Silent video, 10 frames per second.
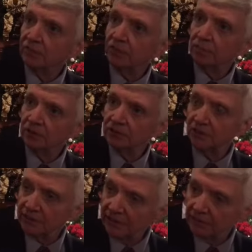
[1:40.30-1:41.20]
for a
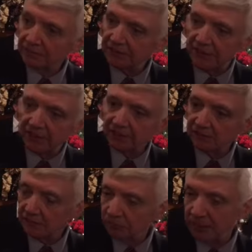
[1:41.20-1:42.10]
personal income tax,
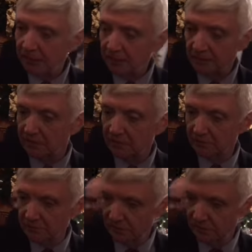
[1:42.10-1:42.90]
and we had it you know,